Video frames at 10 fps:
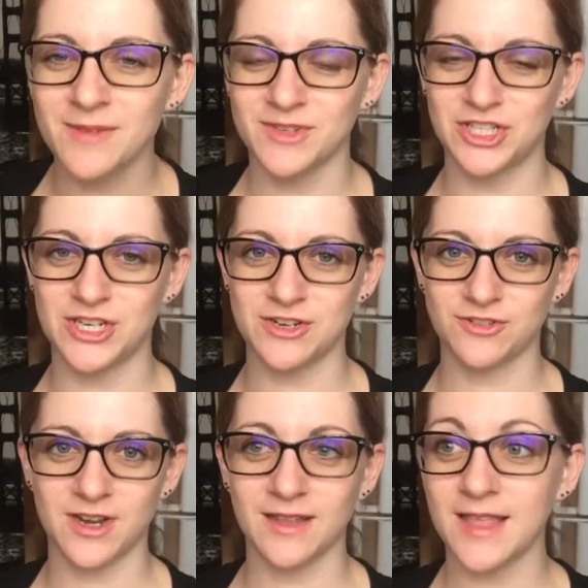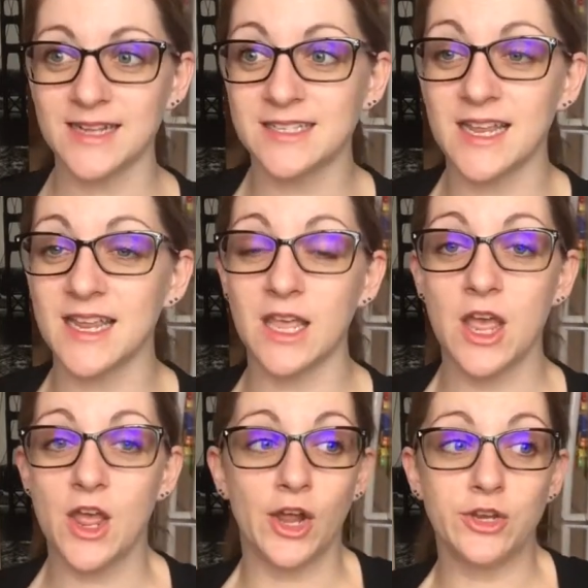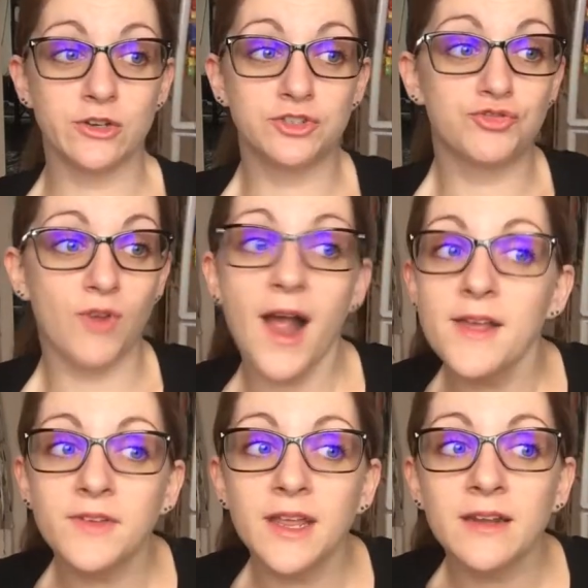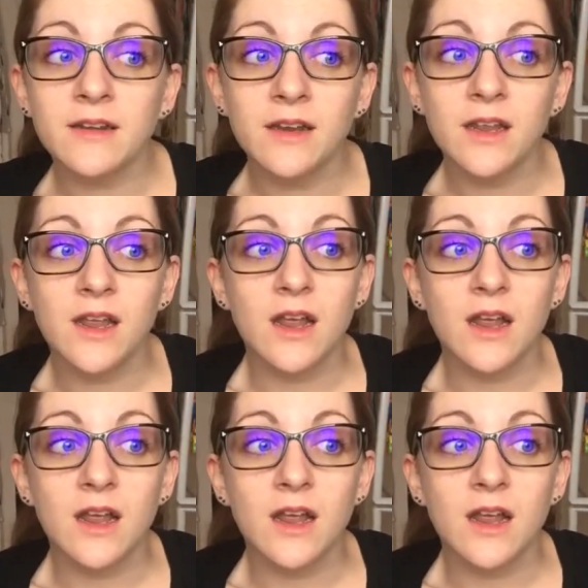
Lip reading: machinery. That's like you're driving